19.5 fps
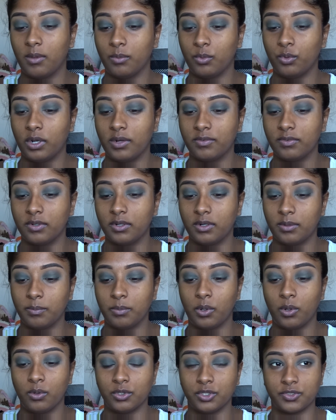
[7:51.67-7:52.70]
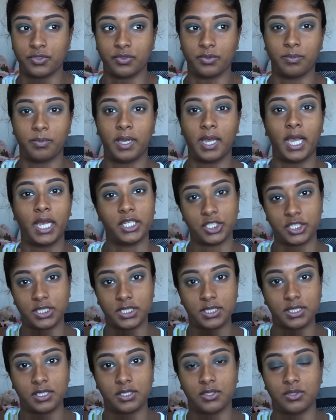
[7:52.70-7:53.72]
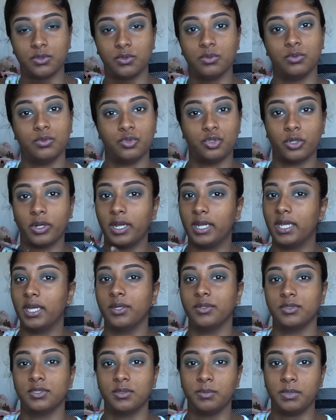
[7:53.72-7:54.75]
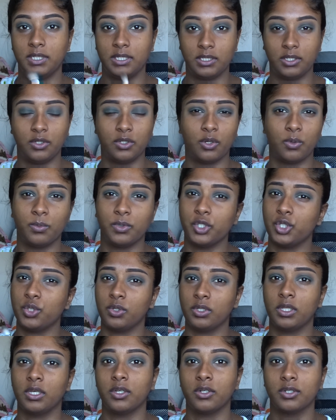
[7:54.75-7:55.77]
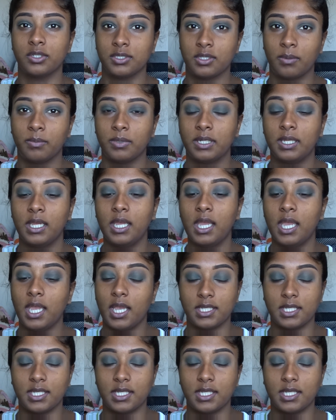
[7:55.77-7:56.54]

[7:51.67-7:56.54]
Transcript: whoever posed for pageants who try out to be, you know, Miss Sri Lanka or somebody,